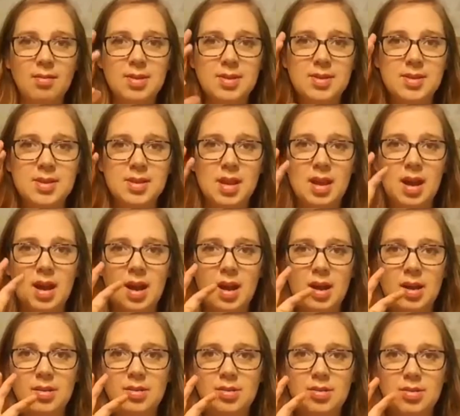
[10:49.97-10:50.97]
was
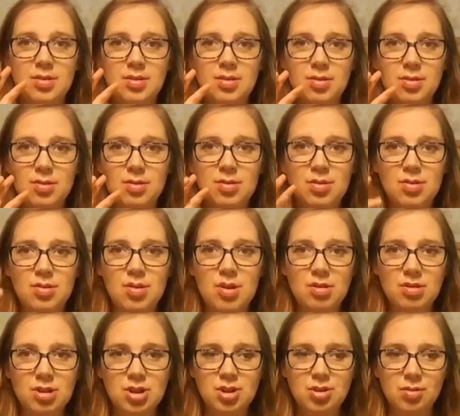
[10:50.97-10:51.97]

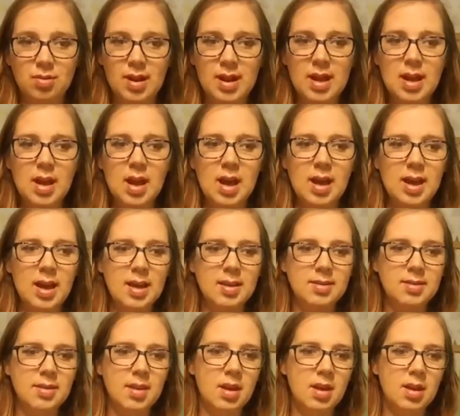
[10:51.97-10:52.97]
nurturing, I
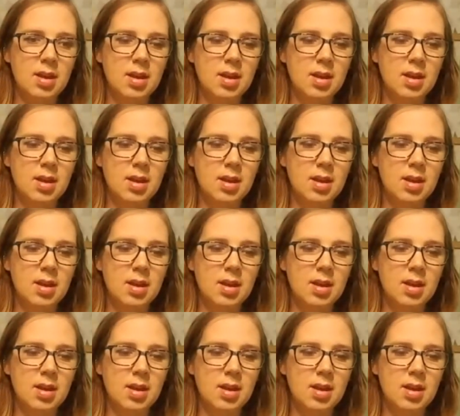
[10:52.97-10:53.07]
guess.